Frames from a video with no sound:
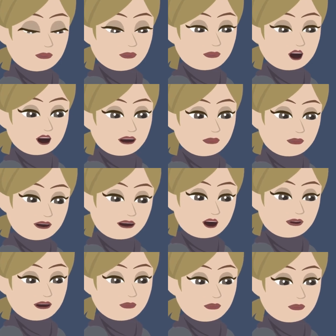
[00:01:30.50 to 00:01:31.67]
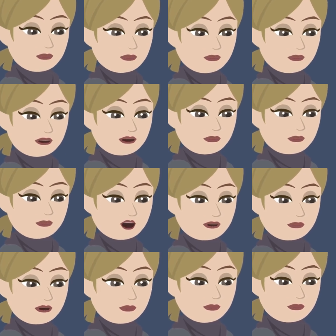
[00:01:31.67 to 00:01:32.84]
So a lot of
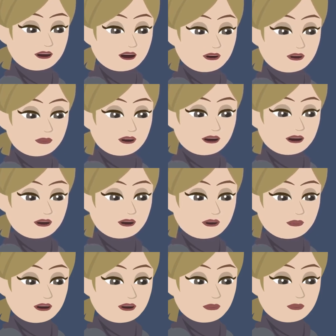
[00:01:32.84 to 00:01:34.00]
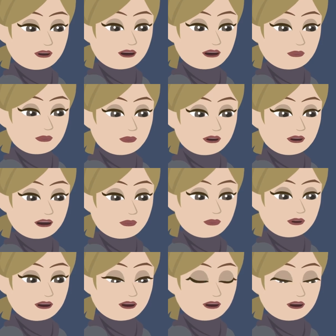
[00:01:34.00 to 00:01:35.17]
effort goes. In other words, they were here
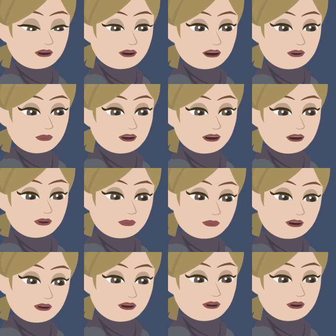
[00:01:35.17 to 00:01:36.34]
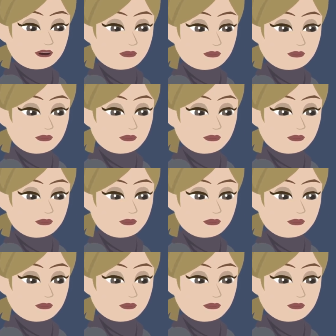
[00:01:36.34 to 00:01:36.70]
yesterday and last night setting up.